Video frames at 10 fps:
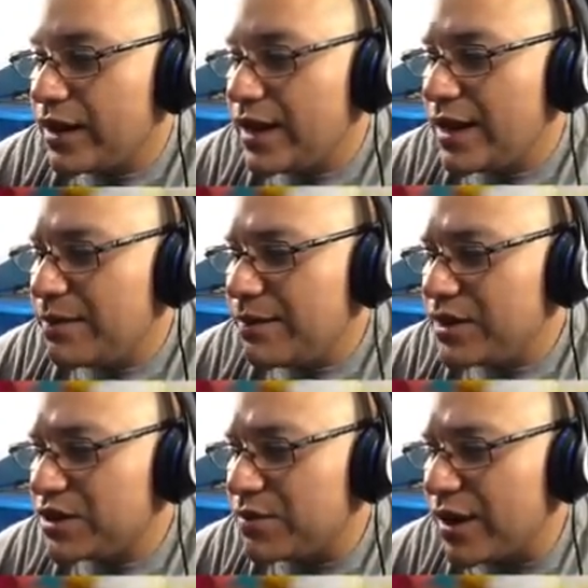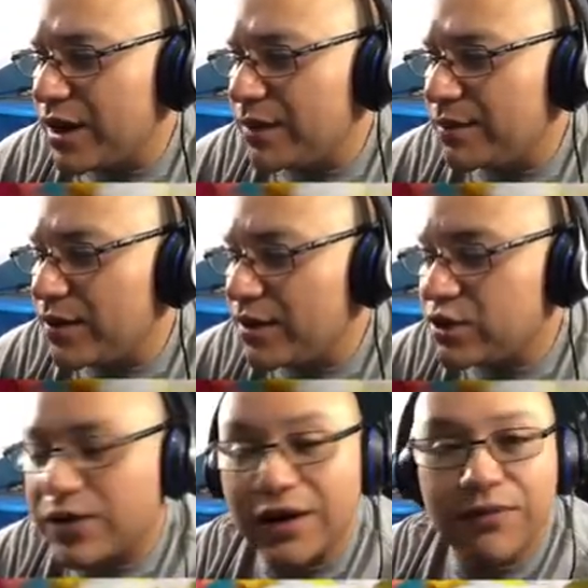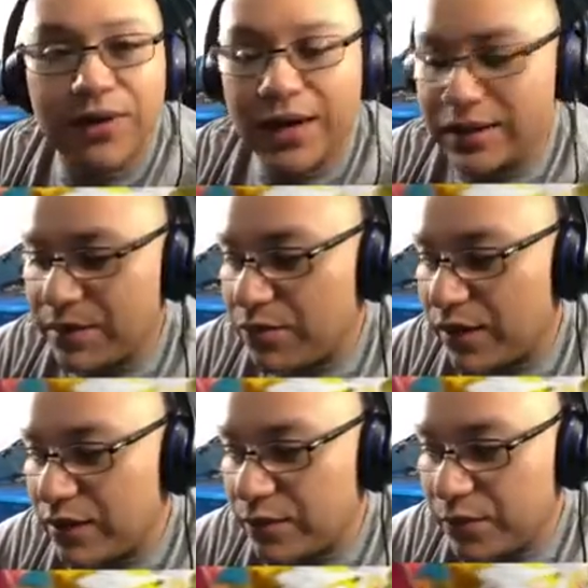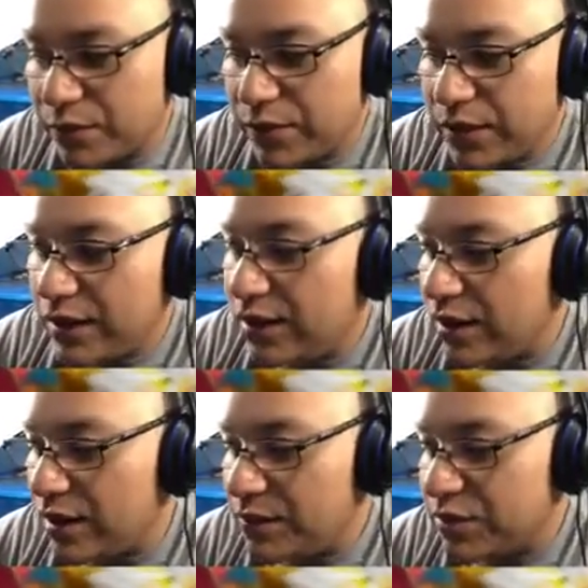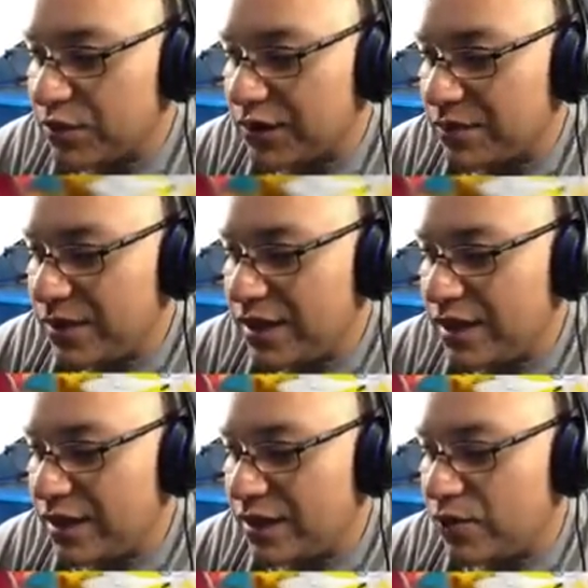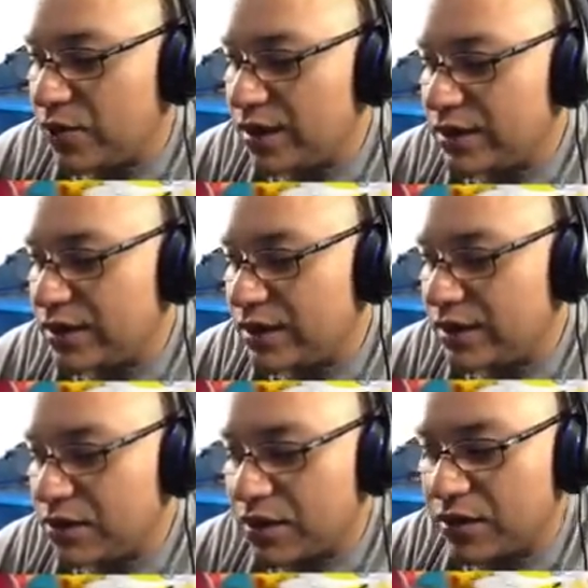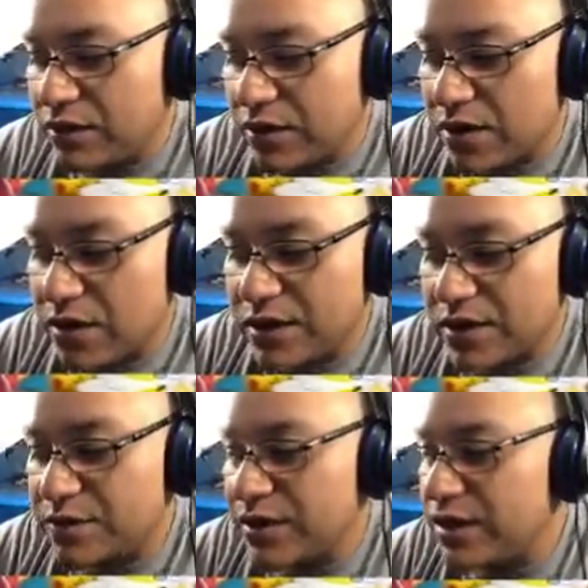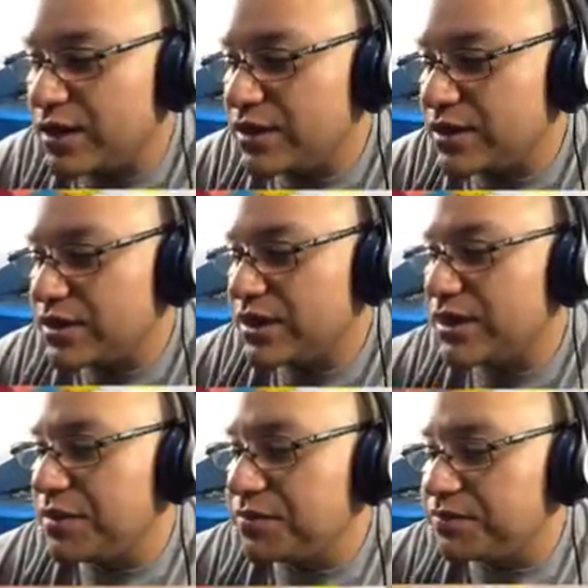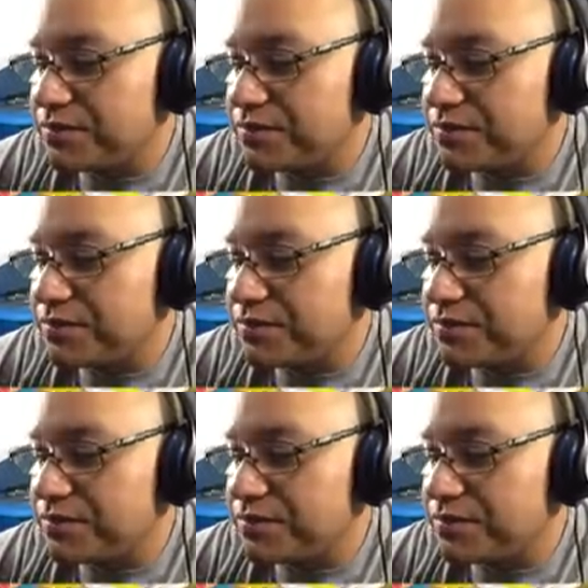And a Mr. Mime. Oh, that's right, I forgot that Breakthrough um, doesn't really mean what the uh, color of the card is because um,